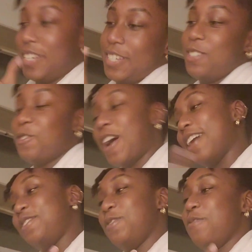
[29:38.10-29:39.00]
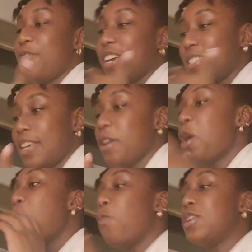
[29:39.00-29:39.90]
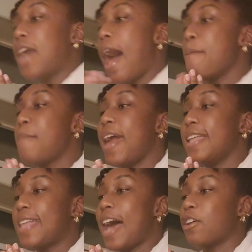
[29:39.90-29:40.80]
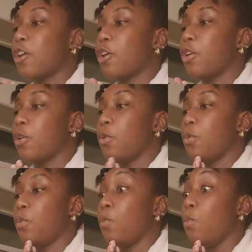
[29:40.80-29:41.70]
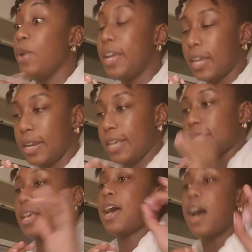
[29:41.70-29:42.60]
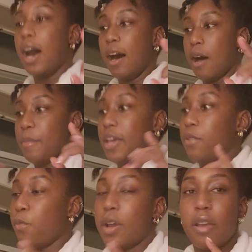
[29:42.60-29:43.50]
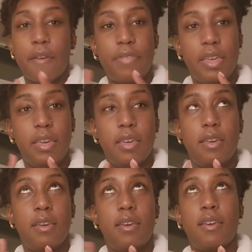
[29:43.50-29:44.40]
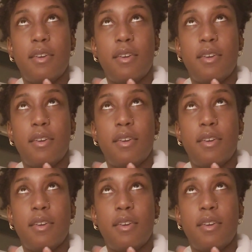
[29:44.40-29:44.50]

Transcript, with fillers: she's trying to fix it, which I made that her weakness. Um, in one of the